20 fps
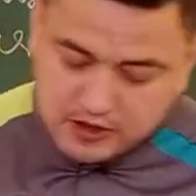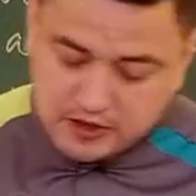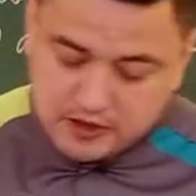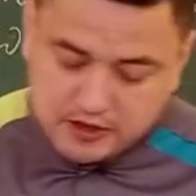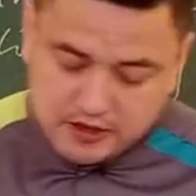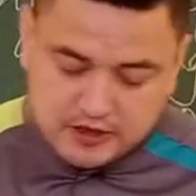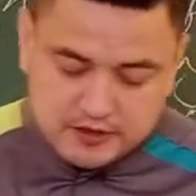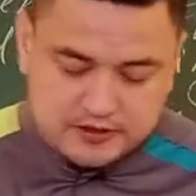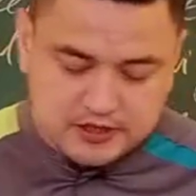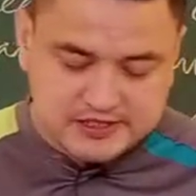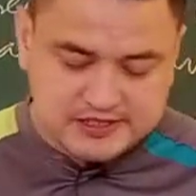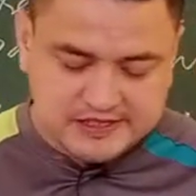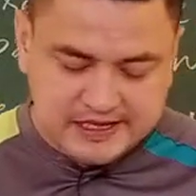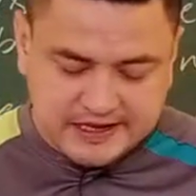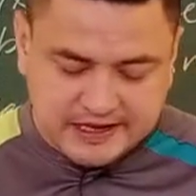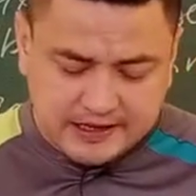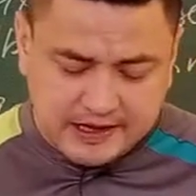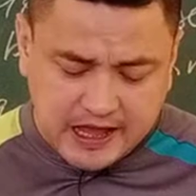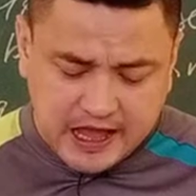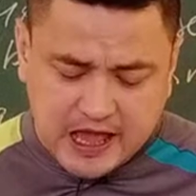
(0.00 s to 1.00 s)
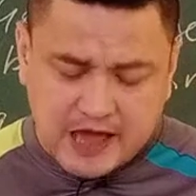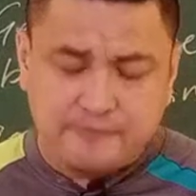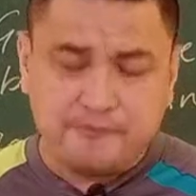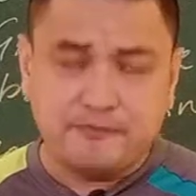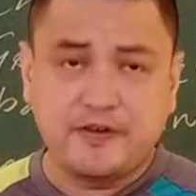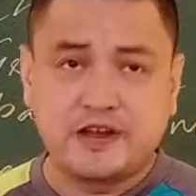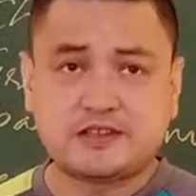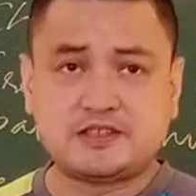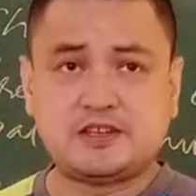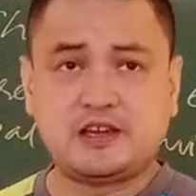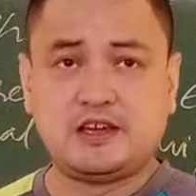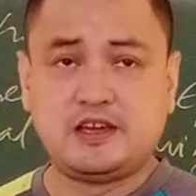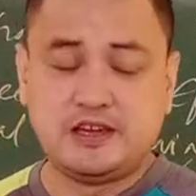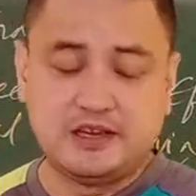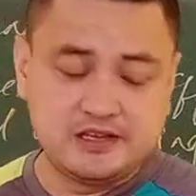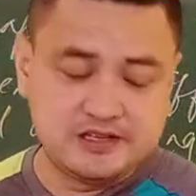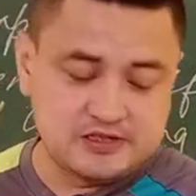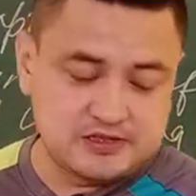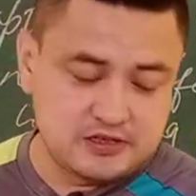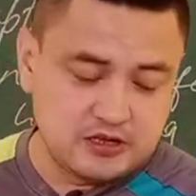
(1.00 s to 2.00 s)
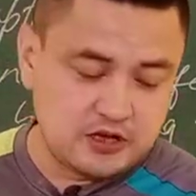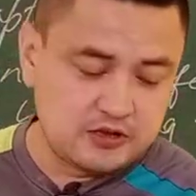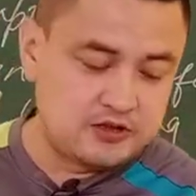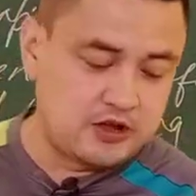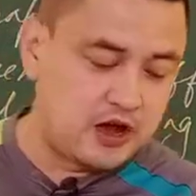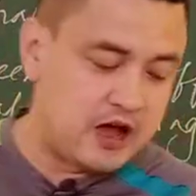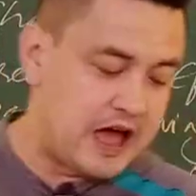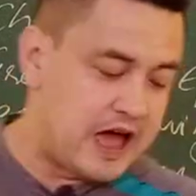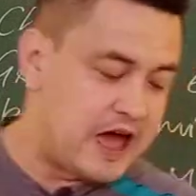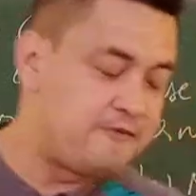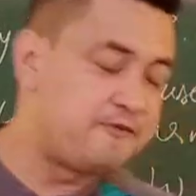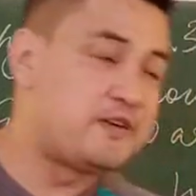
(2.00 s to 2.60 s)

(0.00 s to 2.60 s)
The second effect is the effect